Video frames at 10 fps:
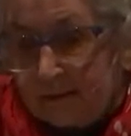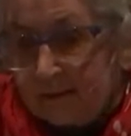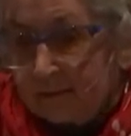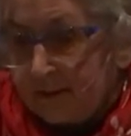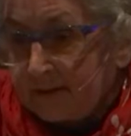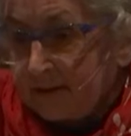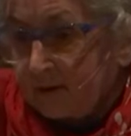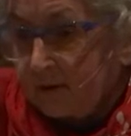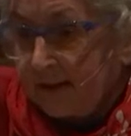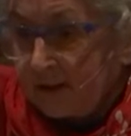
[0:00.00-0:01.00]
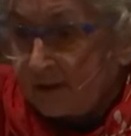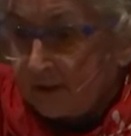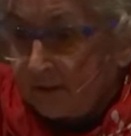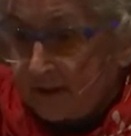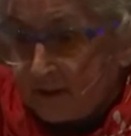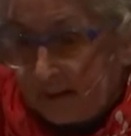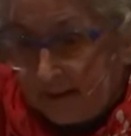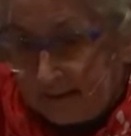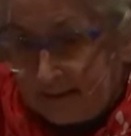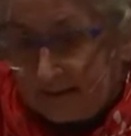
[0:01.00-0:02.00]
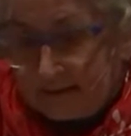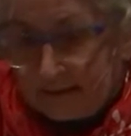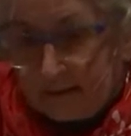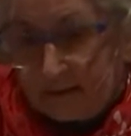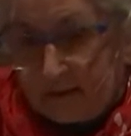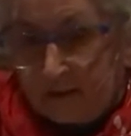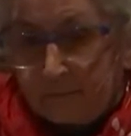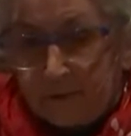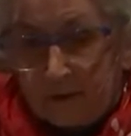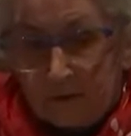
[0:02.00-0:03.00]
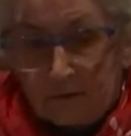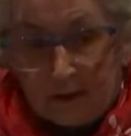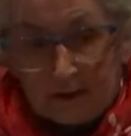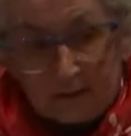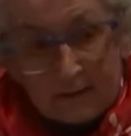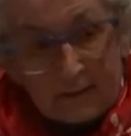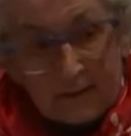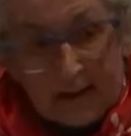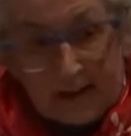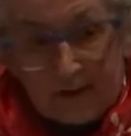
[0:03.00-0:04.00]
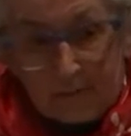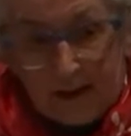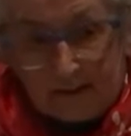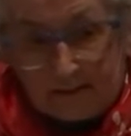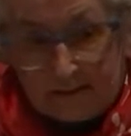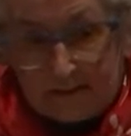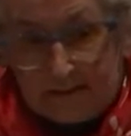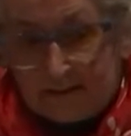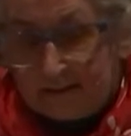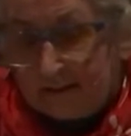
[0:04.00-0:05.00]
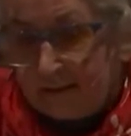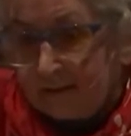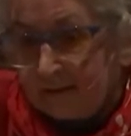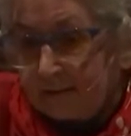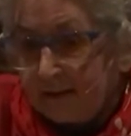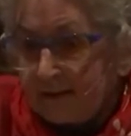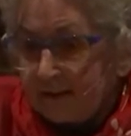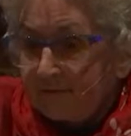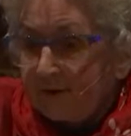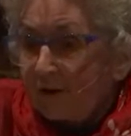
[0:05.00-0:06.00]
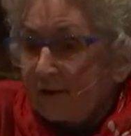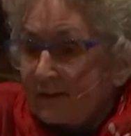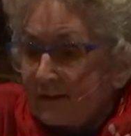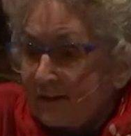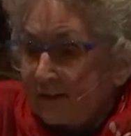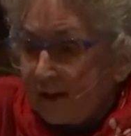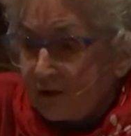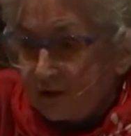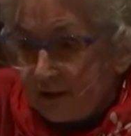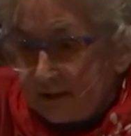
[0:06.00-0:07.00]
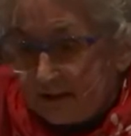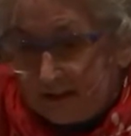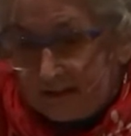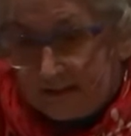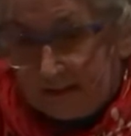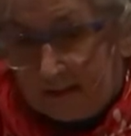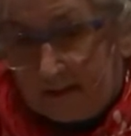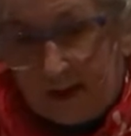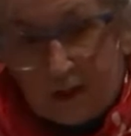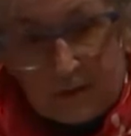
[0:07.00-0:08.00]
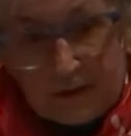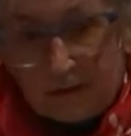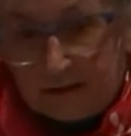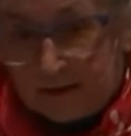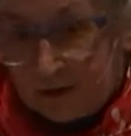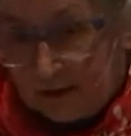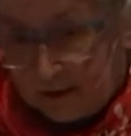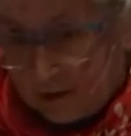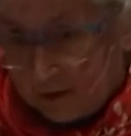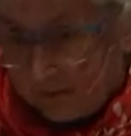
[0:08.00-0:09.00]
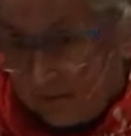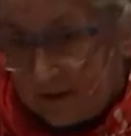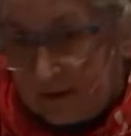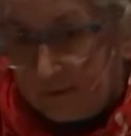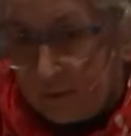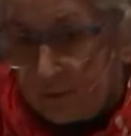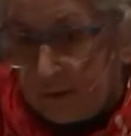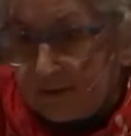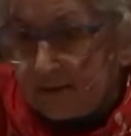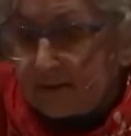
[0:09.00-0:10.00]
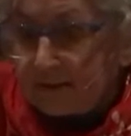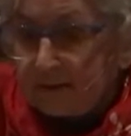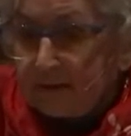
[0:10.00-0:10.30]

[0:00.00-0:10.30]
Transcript: the amazing creation of this place, of Birrarung coming out of the mountains, the amazing forests and that journey to the sea. I'd like to acknowledge country first and foremost.